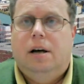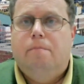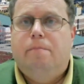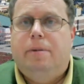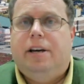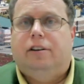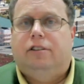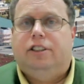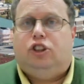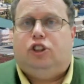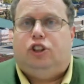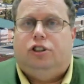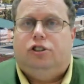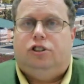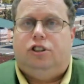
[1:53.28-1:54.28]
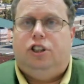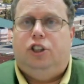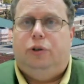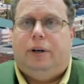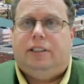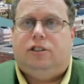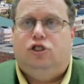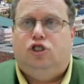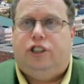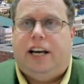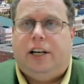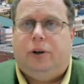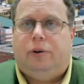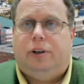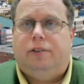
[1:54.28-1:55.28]
Meir returned to the U.S. in
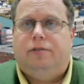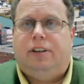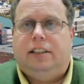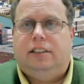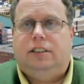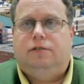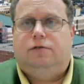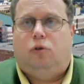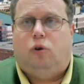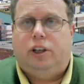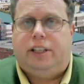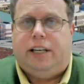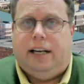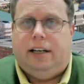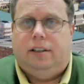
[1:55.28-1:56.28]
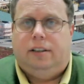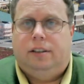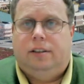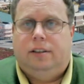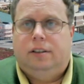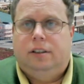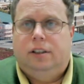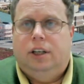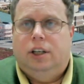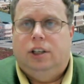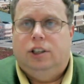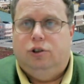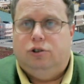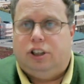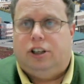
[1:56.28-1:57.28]
January of 1948,
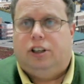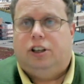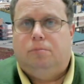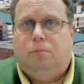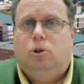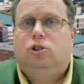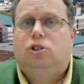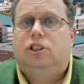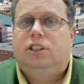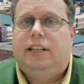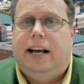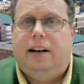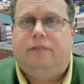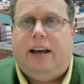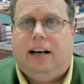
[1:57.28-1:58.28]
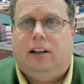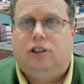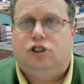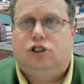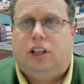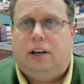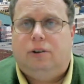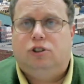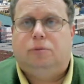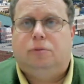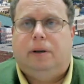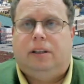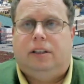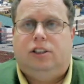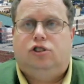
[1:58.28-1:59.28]
using her mostly native English language
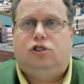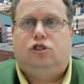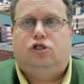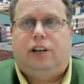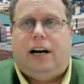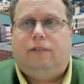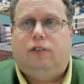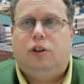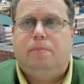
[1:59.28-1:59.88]
abilities to travel the